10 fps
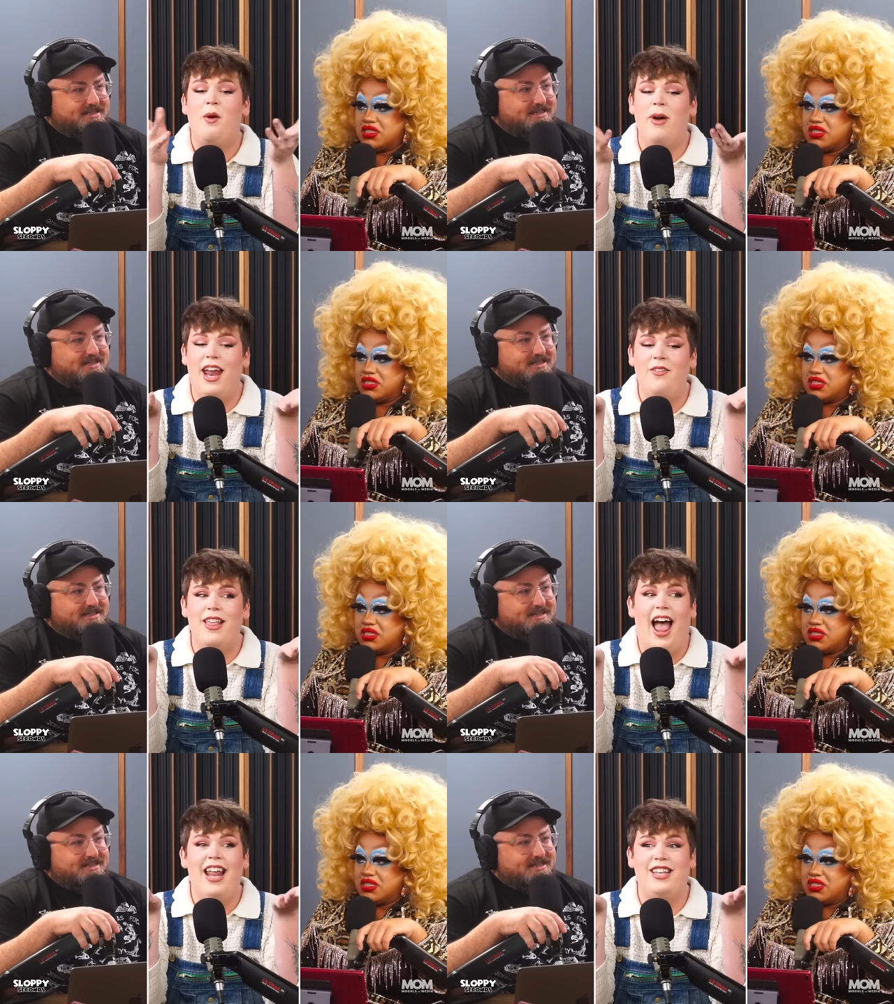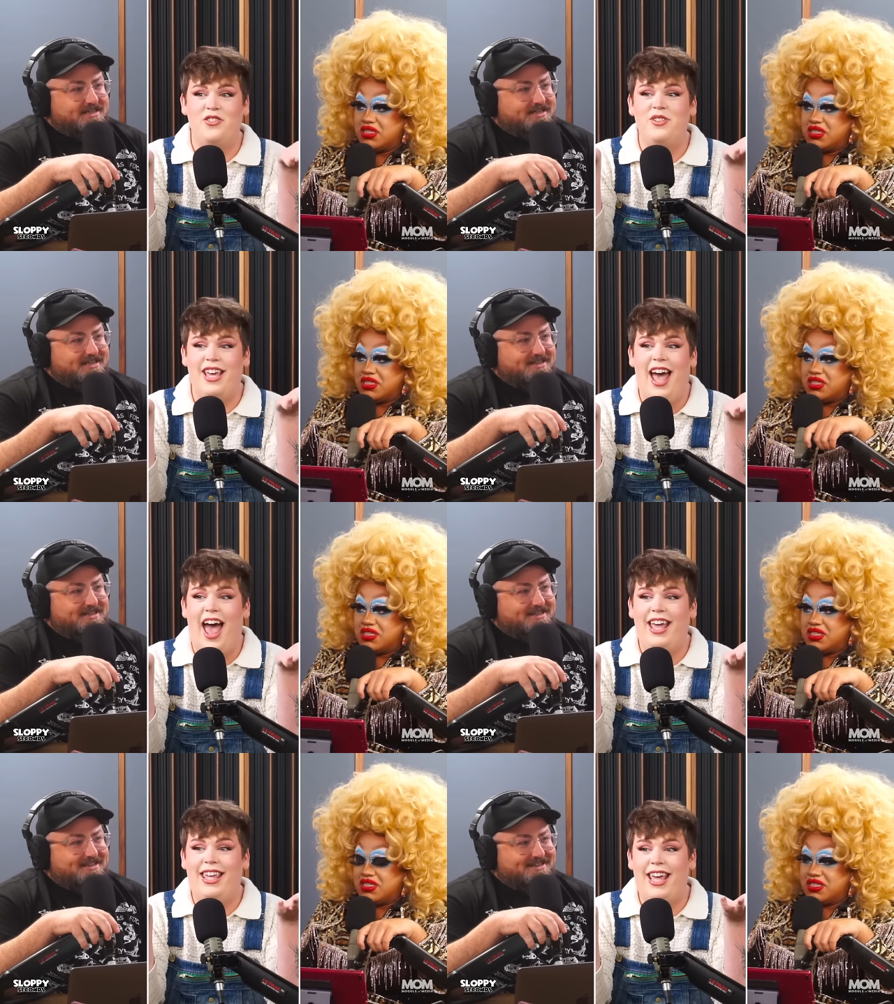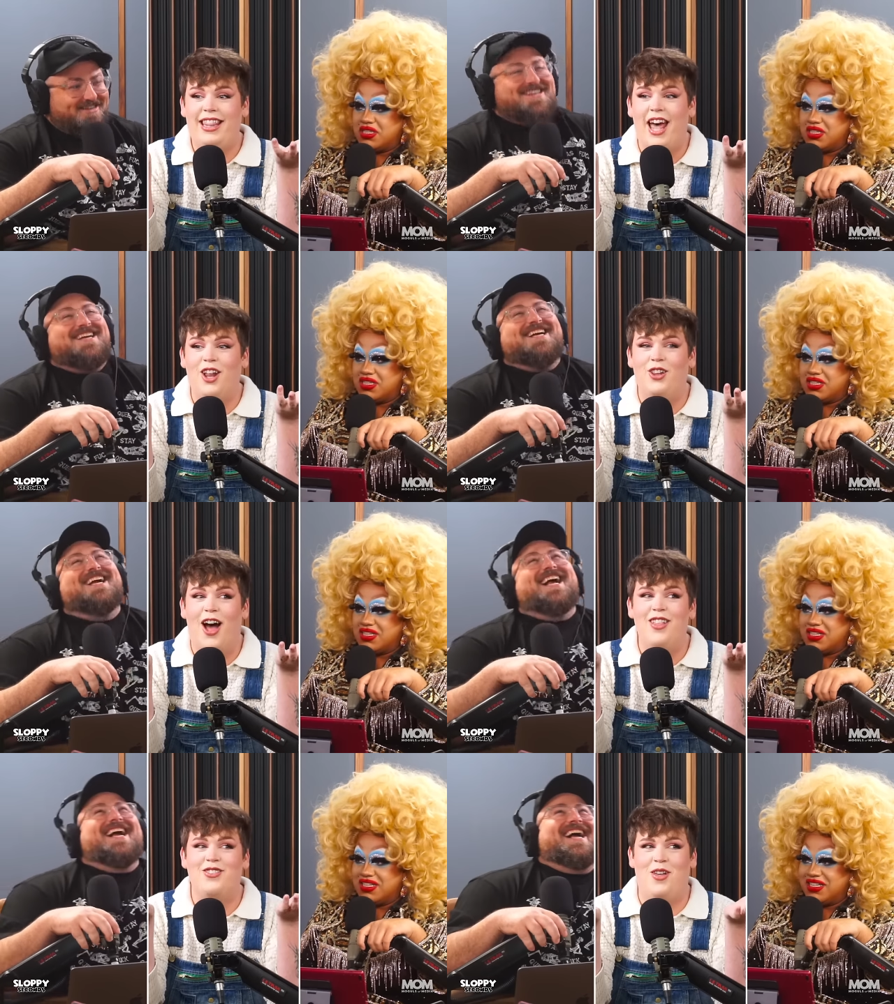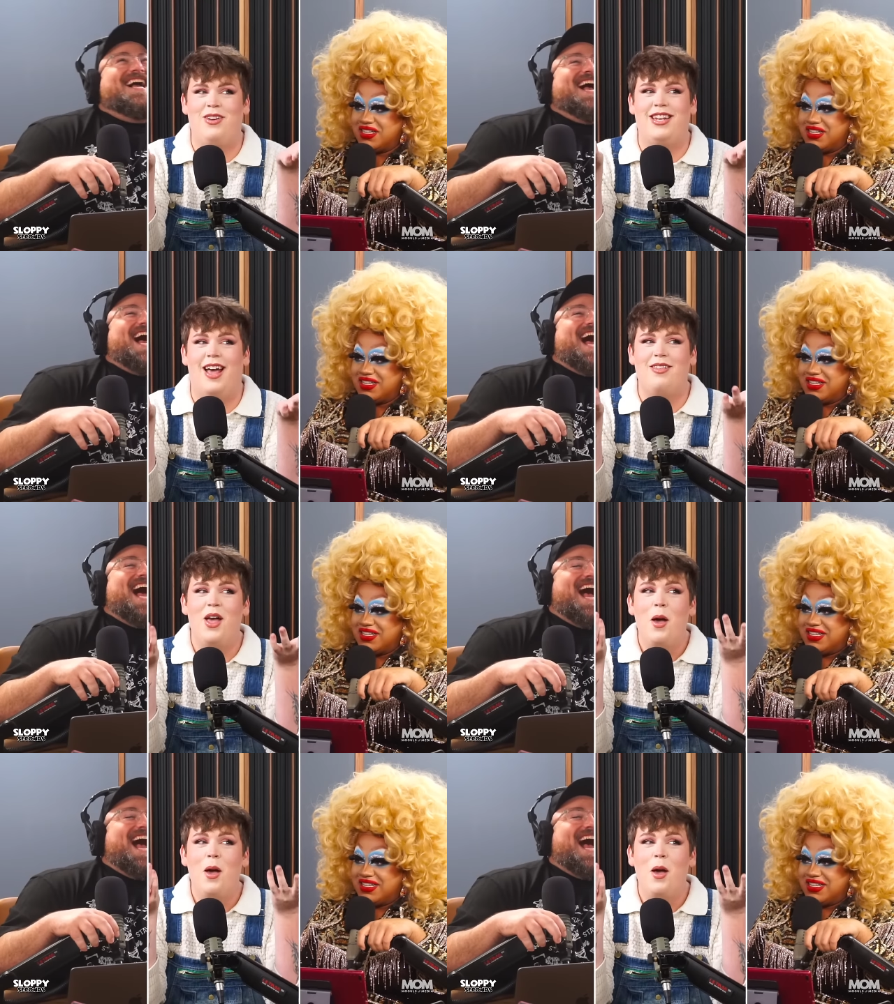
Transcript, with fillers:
Speaker 1: But anyways, I do get I get that a lot. so many times